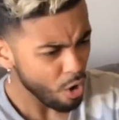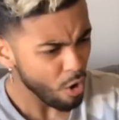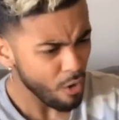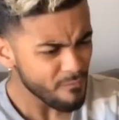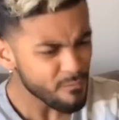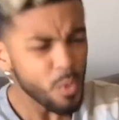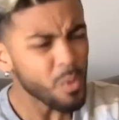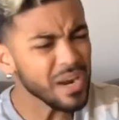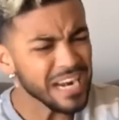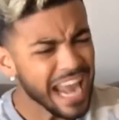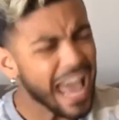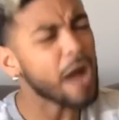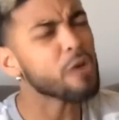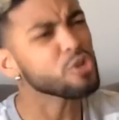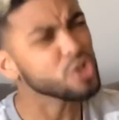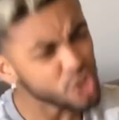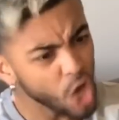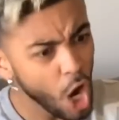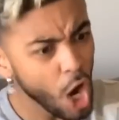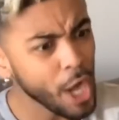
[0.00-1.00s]
For what now,
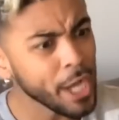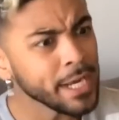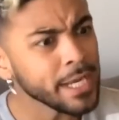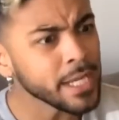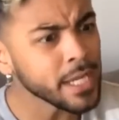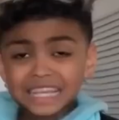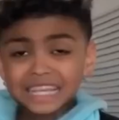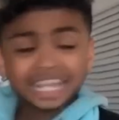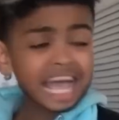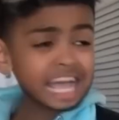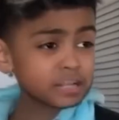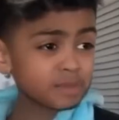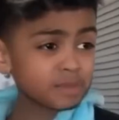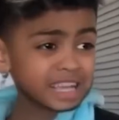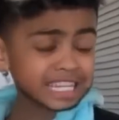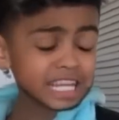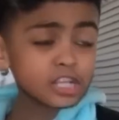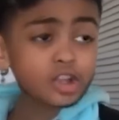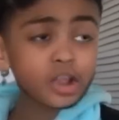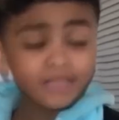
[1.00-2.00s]
Sean? Because I asked
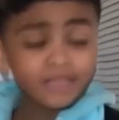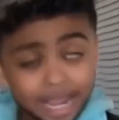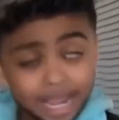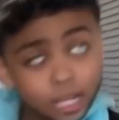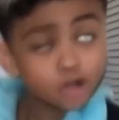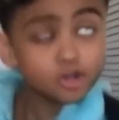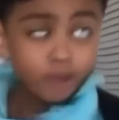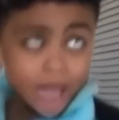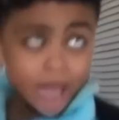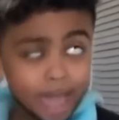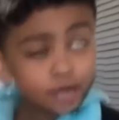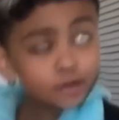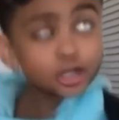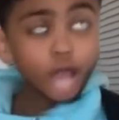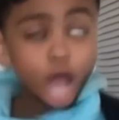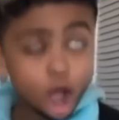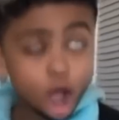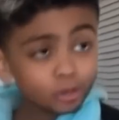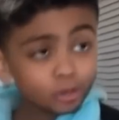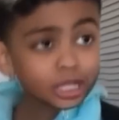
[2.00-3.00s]
my teacher, can I ride her
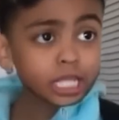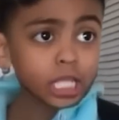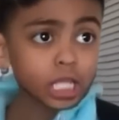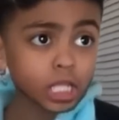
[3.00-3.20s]
donkey?